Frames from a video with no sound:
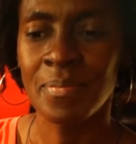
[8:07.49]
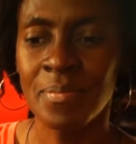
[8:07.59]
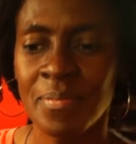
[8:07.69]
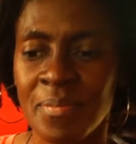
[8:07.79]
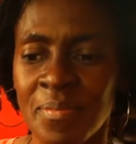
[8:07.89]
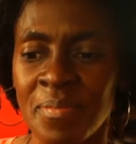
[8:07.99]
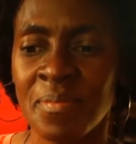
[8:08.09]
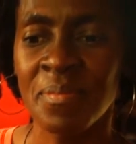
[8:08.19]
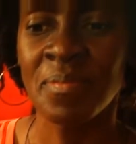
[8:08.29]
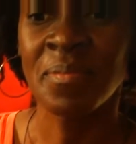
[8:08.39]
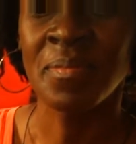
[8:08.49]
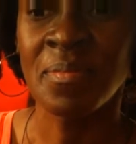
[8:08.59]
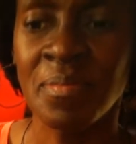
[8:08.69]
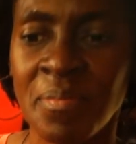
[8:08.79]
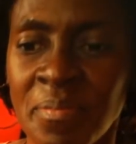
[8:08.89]
Tell the people
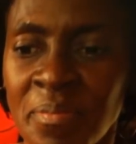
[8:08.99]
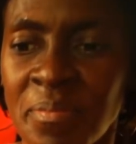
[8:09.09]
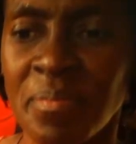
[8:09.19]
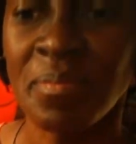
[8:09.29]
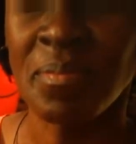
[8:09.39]
what you're